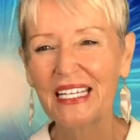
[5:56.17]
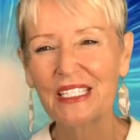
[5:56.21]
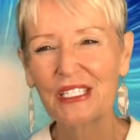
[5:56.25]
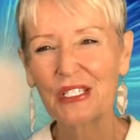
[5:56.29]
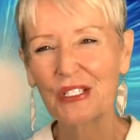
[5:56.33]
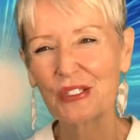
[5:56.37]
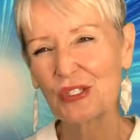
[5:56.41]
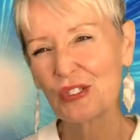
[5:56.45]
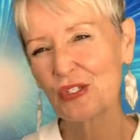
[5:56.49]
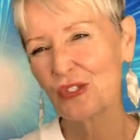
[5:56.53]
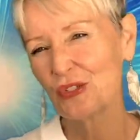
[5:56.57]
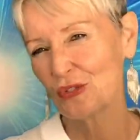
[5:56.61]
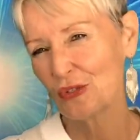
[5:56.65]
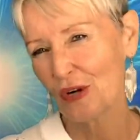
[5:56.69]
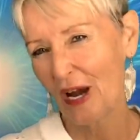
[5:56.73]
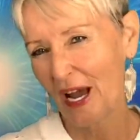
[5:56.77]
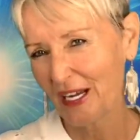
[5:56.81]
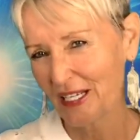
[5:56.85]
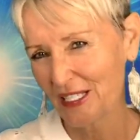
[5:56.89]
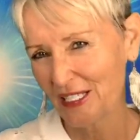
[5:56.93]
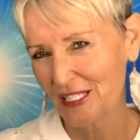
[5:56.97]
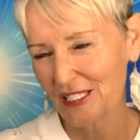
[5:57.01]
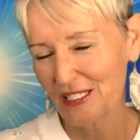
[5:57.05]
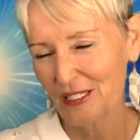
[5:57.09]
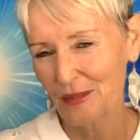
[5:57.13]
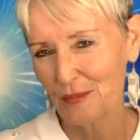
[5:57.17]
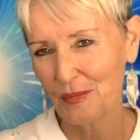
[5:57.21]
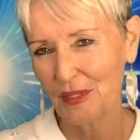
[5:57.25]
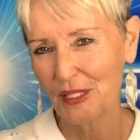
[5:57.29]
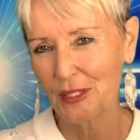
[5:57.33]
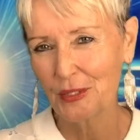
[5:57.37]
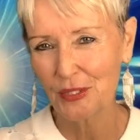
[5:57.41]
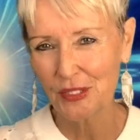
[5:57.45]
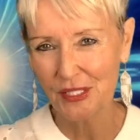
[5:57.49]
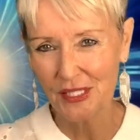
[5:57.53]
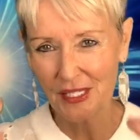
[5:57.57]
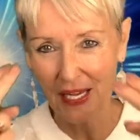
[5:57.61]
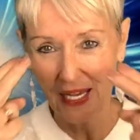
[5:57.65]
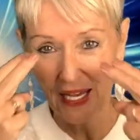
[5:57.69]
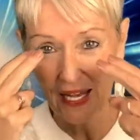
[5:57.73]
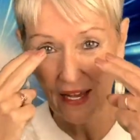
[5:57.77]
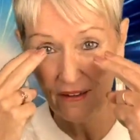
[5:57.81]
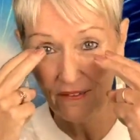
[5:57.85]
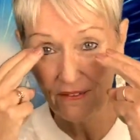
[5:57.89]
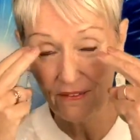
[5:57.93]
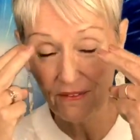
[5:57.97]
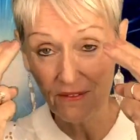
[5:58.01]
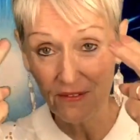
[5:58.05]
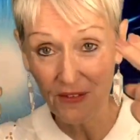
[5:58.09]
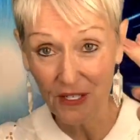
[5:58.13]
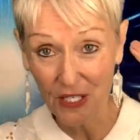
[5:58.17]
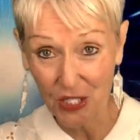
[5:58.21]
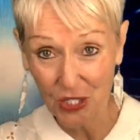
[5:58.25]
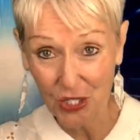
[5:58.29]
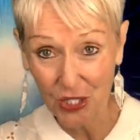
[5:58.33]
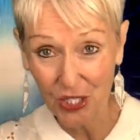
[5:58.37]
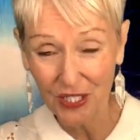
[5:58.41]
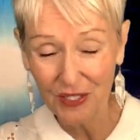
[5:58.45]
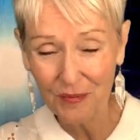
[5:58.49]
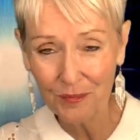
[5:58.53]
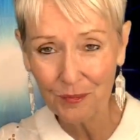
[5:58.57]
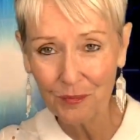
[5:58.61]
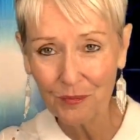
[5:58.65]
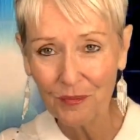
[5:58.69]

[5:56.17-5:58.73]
distracted because I have vision